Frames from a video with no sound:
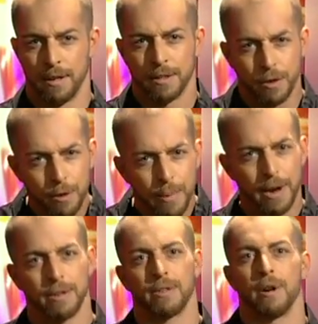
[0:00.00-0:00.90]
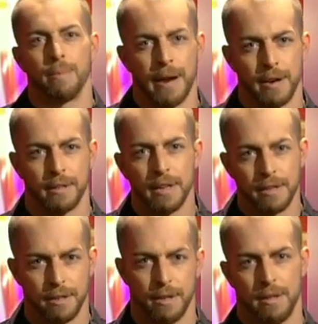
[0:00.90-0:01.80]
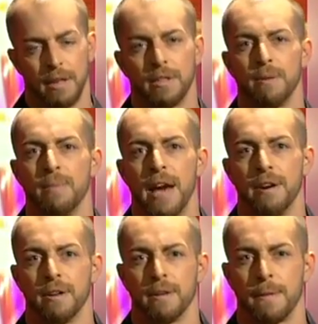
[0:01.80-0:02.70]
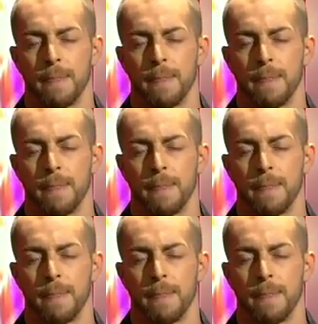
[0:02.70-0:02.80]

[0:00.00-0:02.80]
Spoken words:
So you better start paying attention to things that matter.